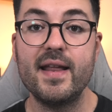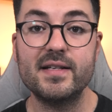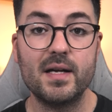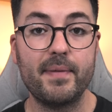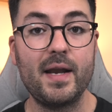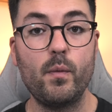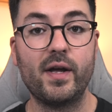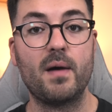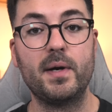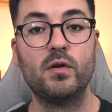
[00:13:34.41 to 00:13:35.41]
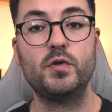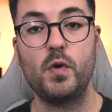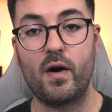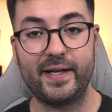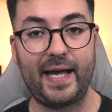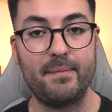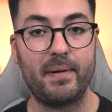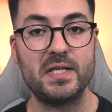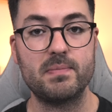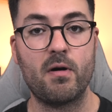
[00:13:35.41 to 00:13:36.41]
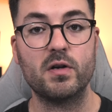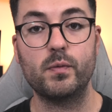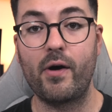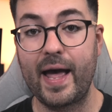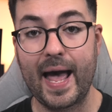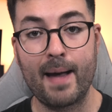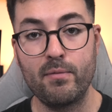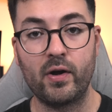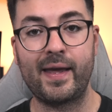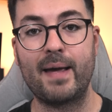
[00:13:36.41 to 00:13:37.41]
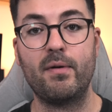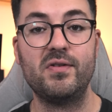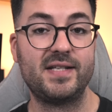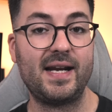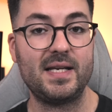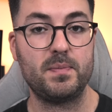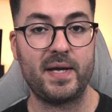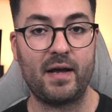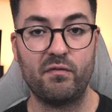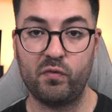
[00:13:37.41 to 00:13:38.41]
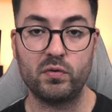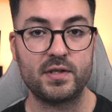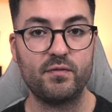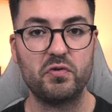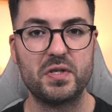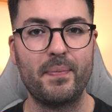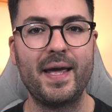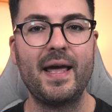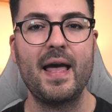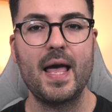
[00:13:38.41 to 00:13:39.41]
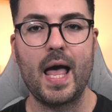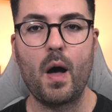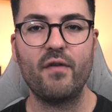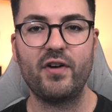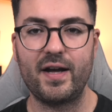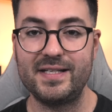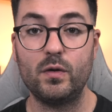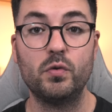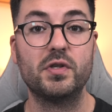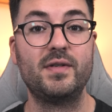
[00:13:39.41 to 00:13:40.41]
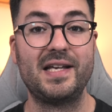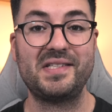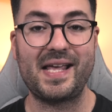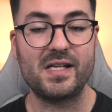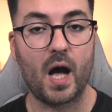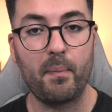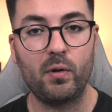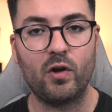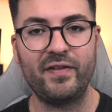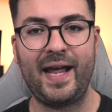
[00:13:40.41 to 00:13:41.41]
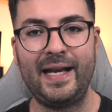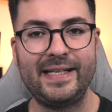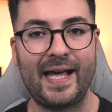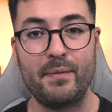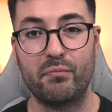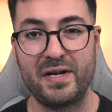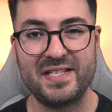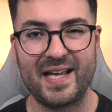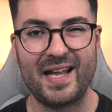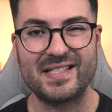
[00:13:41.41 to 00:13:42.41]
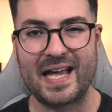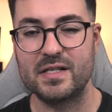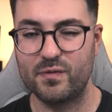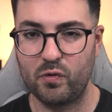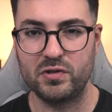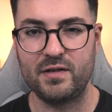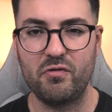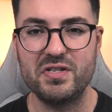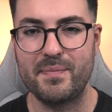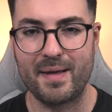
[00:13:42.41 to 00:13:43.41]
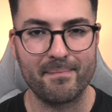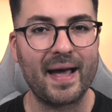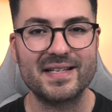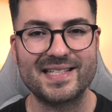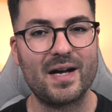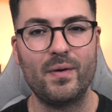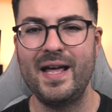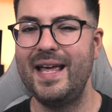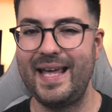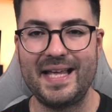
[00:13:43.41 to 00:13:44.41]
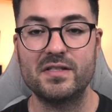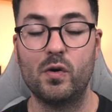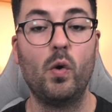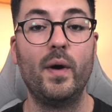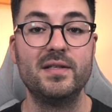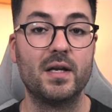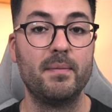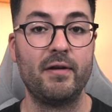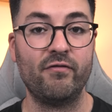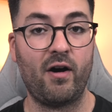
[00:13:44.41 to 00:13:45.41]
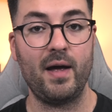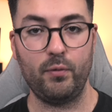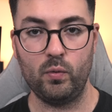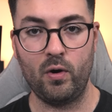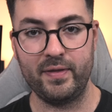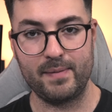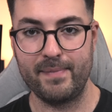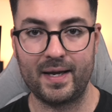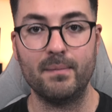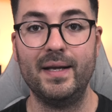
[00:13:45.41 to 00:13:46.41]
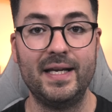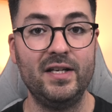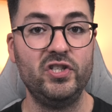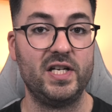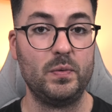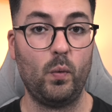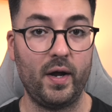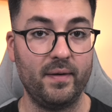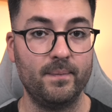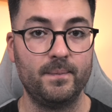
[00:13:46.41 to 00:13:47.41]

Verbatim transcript: Next up then, we're coming on to our game benchmarks, where I am looking at both ten eighty p and fourteen forty p. However, I did also test a couple of in-game presets, as fourteen forty p maxed out isn't always going to be viable on the MegaMini G one.